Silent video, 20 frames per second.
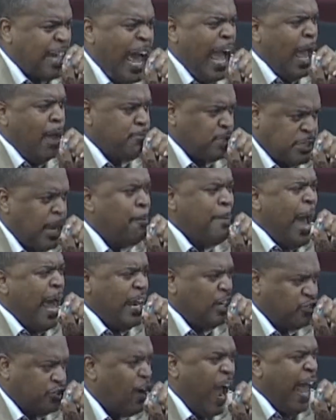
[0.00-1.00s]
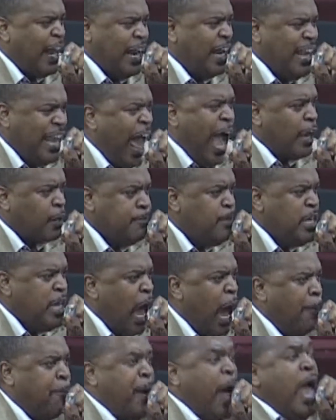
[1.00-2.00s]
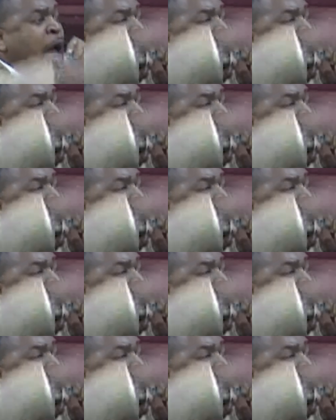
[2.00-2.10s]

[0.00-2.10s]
time somebody try to lock me up,